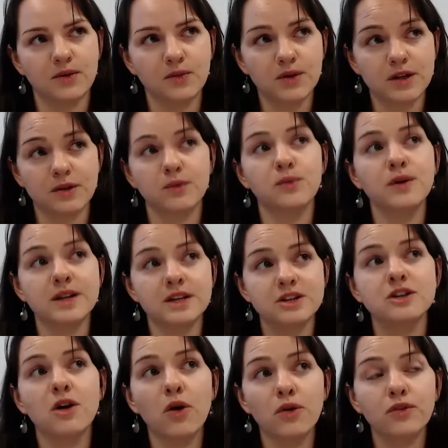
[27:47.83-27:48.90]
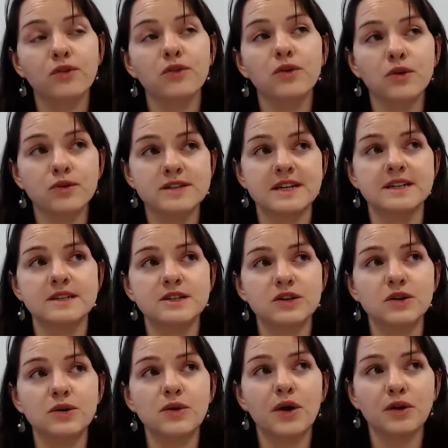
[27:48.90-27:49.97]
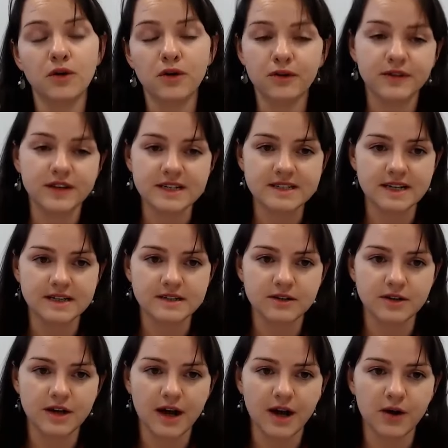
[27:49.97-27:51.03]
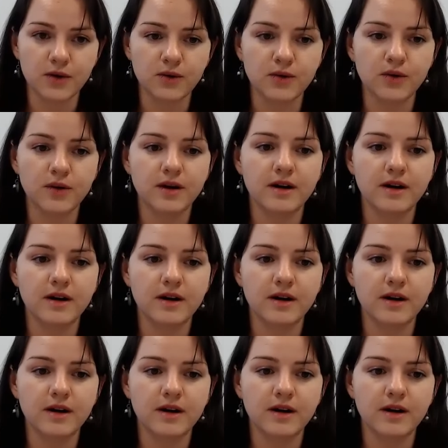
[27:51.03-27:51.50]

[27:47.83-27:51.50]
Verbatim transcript: which also goes into a lot of these things are now,